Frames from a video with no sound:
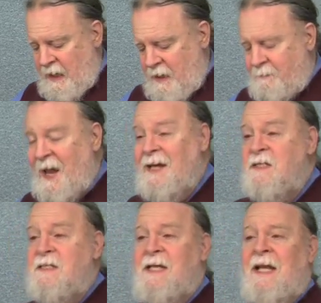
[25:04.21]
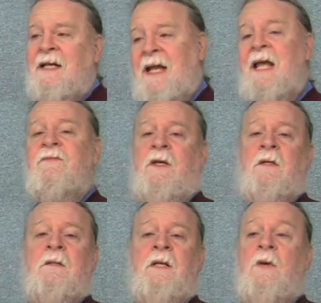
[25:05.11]
In pagan
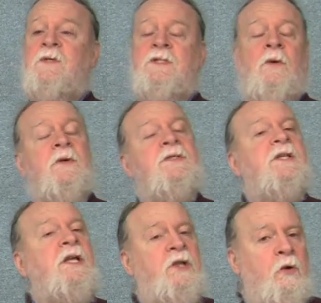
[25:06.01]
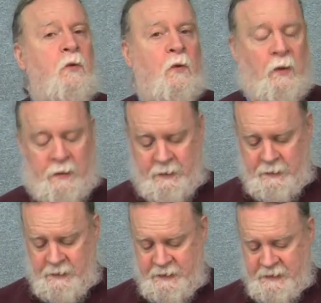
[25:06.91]
Scandinavia, it was known as the Yule,
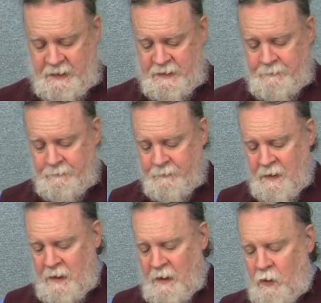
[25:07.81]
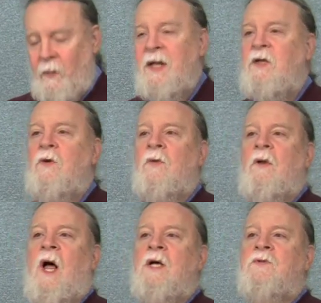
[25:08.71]
the season. Great Yule
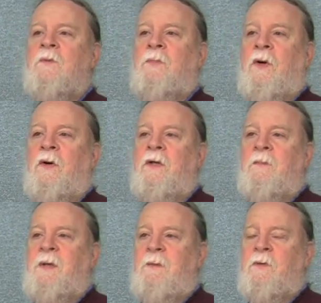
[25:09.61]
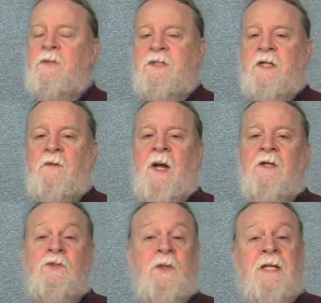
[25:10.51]
logs were burned, and people would sit
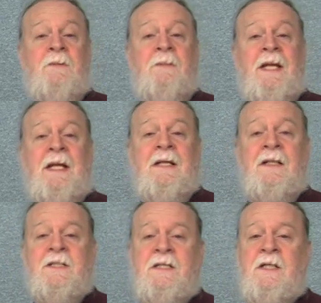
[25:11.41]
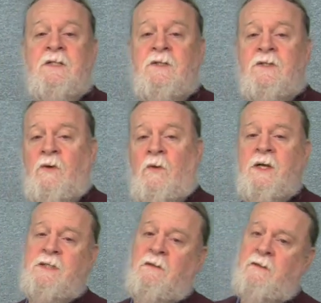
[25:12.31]
around drinking mead and listening to
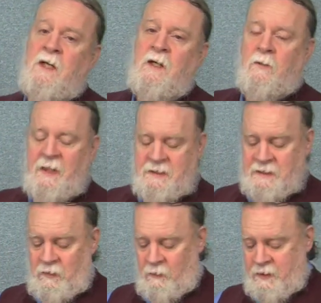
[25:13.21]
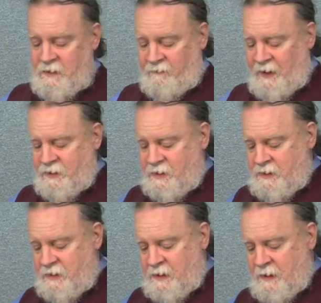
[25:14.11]
stories of great stories of
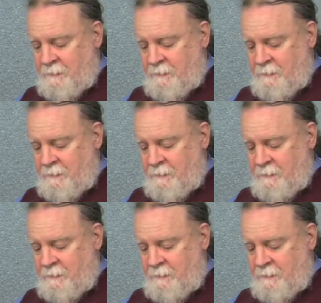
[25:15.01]
legends.